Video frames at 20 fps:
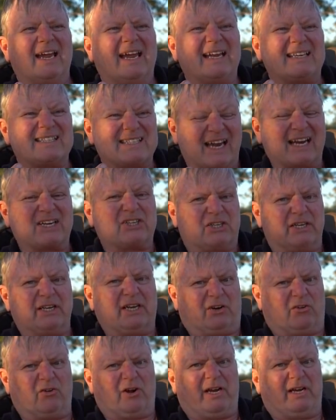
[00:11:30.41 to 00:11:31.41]
it's
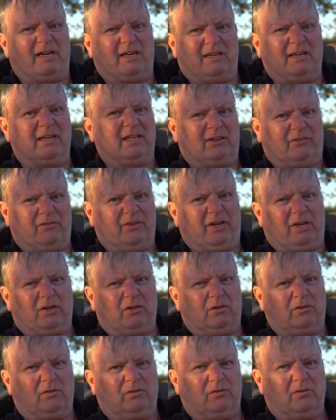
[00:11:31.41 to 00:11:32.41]
actually a great little
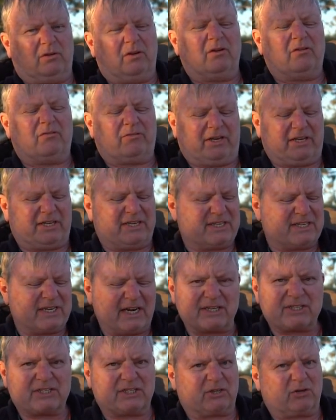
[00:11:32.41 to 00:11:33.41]
vehicle.
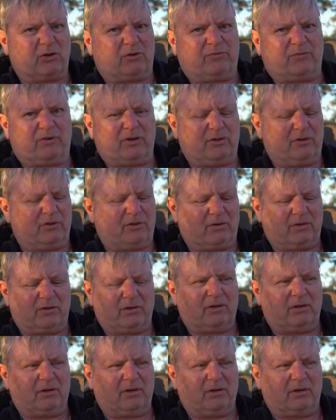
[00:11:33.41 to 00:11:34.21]
Fantastic off-road.